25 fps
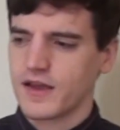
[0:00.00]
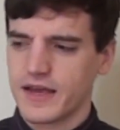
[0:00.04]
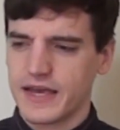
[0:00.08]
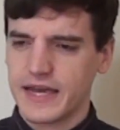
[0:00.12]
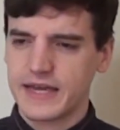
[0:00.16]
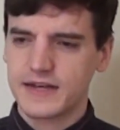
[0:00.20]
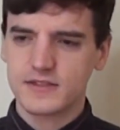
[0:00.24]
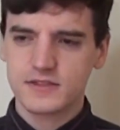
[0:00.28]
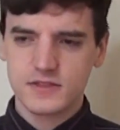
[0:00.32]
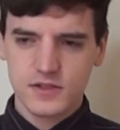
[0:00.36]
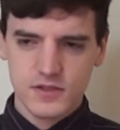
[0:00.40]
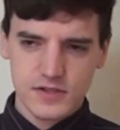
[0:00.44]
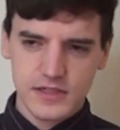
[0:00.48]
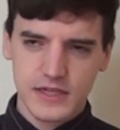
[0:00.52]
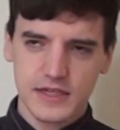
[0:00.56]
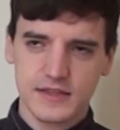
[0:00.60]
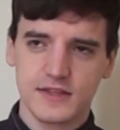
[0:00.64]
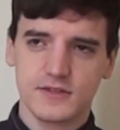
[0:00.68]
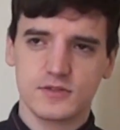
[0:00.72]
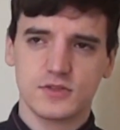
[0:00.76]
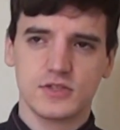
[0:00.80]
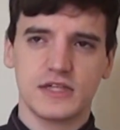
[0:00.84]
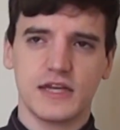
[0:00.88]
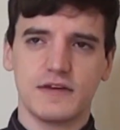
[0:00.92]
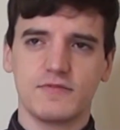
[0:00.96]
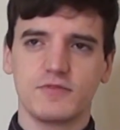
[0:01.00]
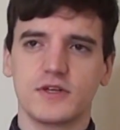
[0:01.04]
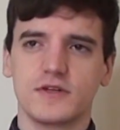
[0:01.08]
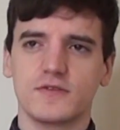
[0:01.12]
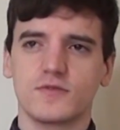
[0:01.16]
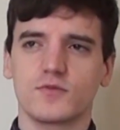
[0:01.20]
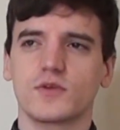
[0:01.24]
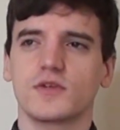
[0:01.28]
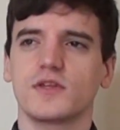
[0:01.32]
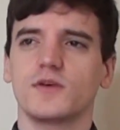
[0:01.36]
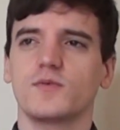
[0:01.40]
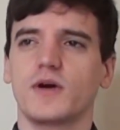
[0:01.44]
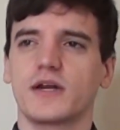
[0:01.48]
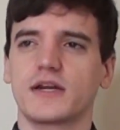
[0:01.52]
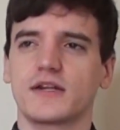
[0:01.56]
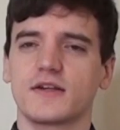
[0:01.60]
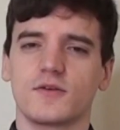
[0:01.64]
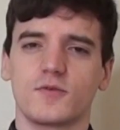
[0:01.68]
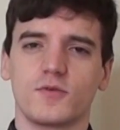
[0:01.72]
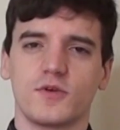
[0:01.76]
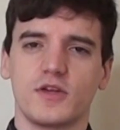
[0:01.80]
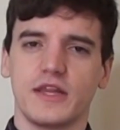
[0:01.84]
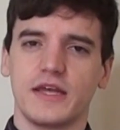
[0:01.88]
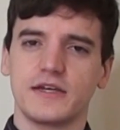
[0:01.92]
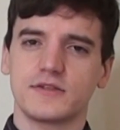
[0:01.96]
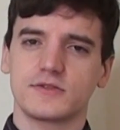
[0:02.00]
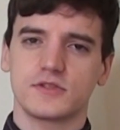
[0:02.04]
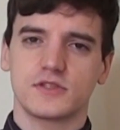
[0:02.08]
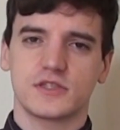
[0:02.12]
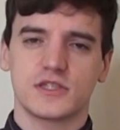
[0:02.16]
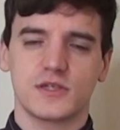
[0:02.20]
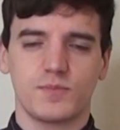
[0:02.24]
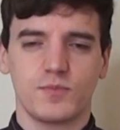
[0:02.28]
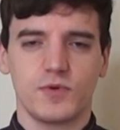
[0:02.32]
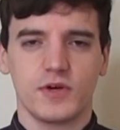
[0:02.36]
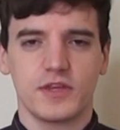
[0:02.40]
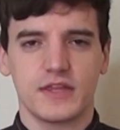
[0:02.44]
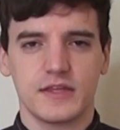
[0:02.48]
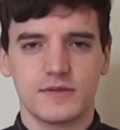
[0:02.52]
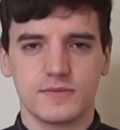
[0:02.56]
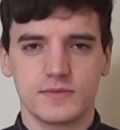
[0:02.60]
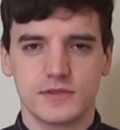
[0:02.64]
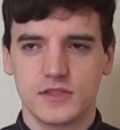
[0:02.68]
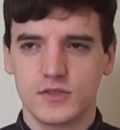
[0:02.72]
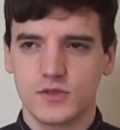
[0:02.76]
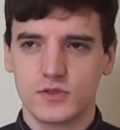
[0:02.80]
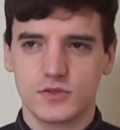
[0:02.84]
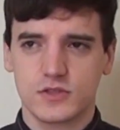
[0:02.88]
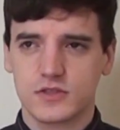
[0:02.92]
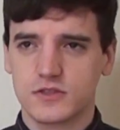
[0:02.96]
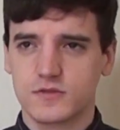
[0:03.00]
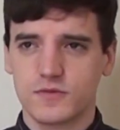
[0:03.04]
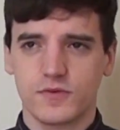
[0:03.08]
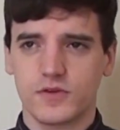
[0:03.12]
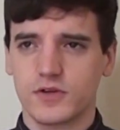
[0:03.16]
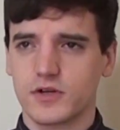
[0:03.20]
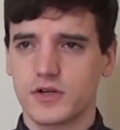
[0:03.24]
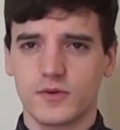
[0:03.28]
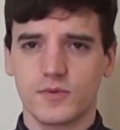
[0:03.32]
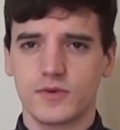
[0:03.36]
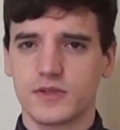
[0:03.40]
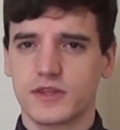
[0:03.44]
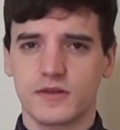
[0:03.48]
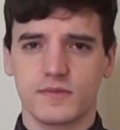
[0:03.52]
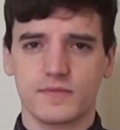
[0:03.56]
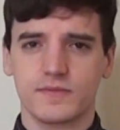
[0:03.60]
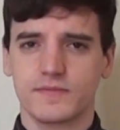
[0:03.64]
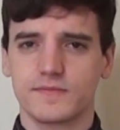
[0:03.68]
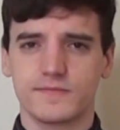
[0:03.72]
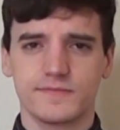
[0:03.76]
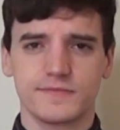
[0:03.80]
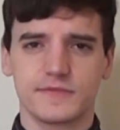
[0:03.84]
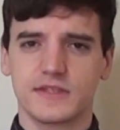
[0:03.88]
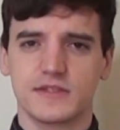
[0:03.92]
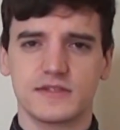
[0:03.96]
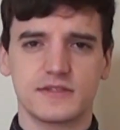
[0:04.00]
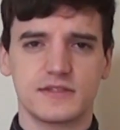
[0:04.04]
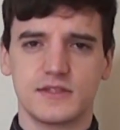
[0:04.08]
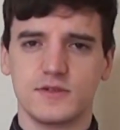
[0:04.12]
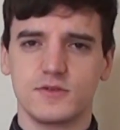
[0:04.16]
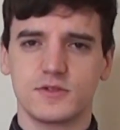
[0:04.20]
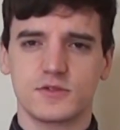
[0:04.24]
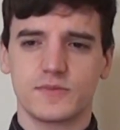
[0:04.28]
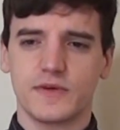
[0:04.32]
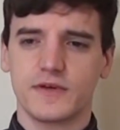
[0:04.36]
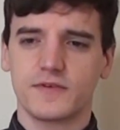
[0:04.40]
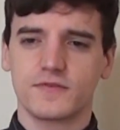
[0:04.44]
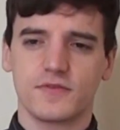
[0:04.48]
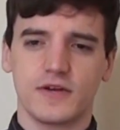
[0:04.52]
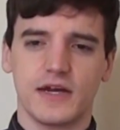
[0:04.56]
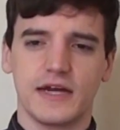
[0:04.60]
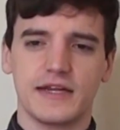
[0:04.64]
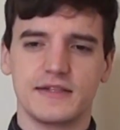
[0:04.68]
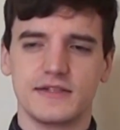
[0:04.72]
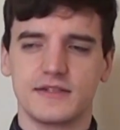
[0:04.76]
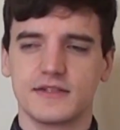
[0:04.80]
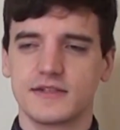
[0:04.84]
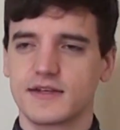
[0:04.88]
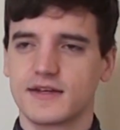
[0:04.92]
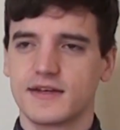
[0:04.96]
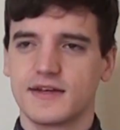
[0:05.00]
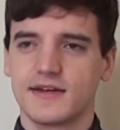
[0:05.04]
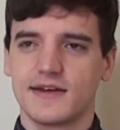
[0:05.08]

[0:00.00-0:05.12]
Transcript: And it turned out that she never even really wanted a relationship with him. She was just flirting with him because he was my friend.